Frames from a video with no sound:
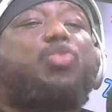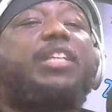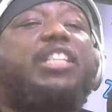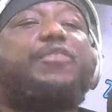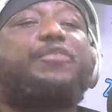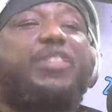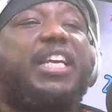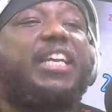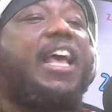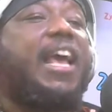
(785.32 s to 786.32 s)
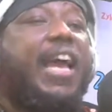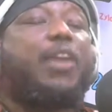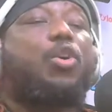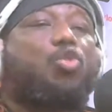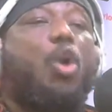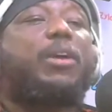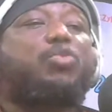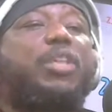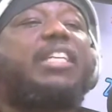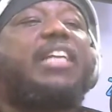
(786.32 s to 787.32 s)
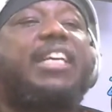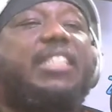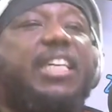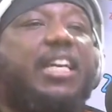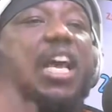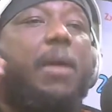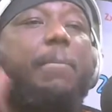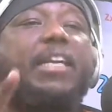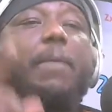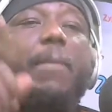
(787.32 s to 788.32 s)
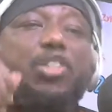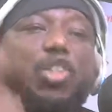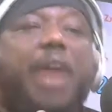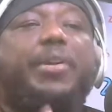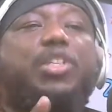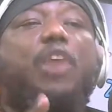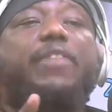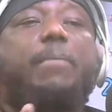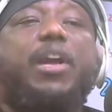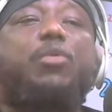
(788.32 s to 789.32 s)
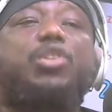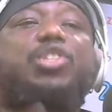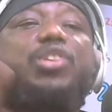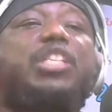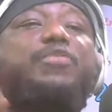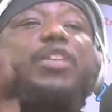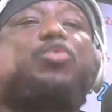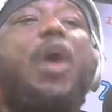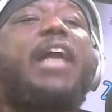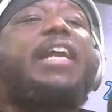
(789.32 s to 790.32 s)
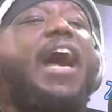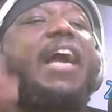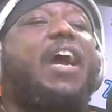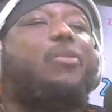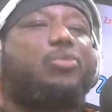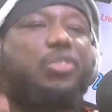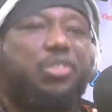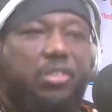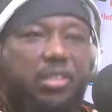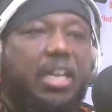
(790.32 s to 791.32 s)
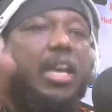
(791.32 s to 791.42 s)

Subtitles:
2015 and October 2019, but the majority of the money was transferred to other accounts.